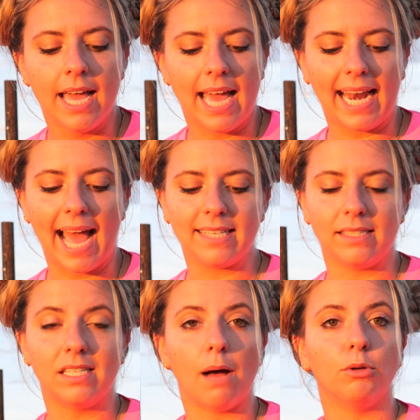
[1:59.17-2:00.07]
it has
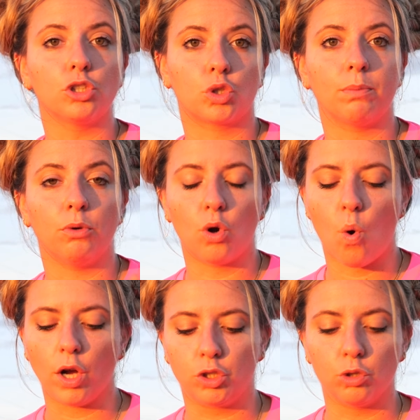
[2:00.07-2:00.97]
double, triple,
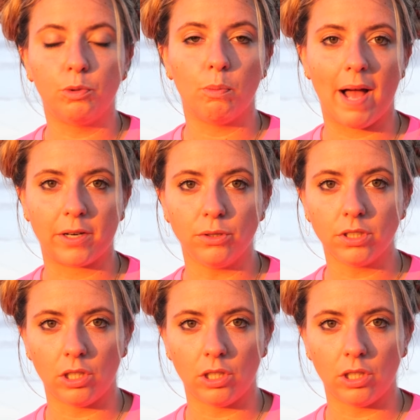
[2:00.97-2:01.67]
quadruple petals